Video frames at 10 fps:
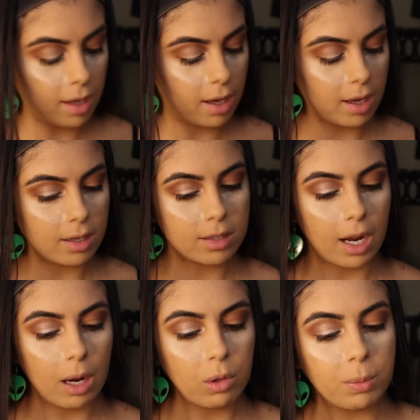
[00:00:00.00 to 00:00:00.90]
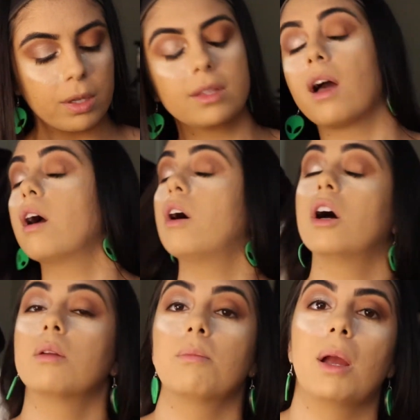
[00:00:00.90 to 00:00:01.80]
and I will put that
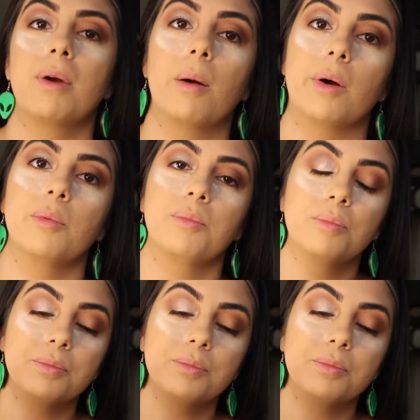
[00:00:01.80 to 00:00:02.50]
on my brow bone.